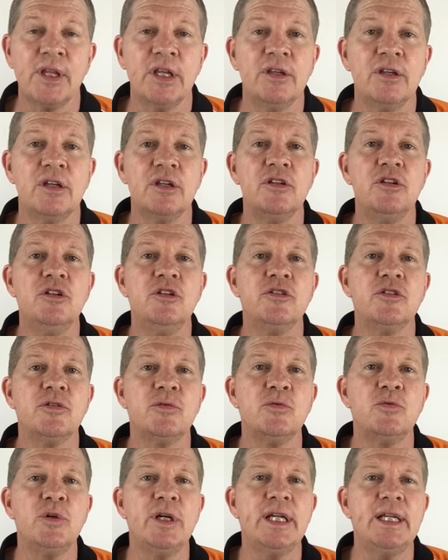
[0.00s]
You can use a
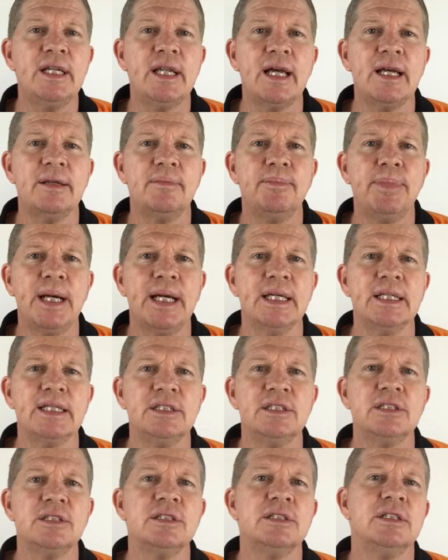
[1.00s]
relay
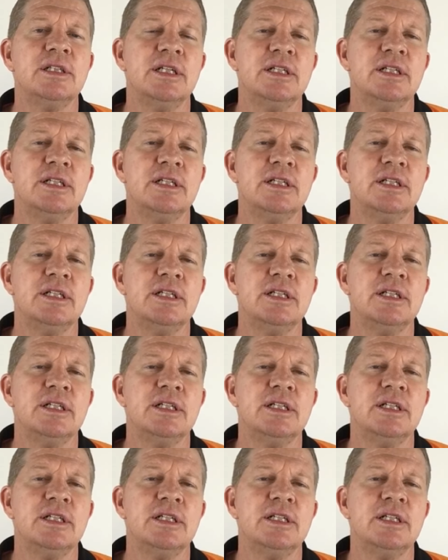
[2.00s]
base